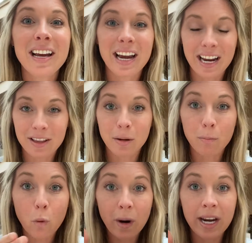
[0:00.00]
and the
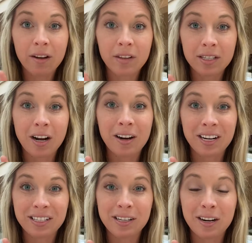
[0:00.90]
point of the tongue
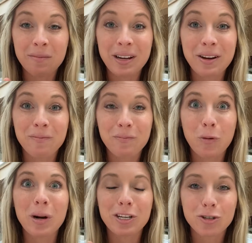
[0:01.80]
is going to be
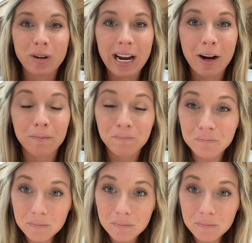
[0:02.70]
pointing straight out.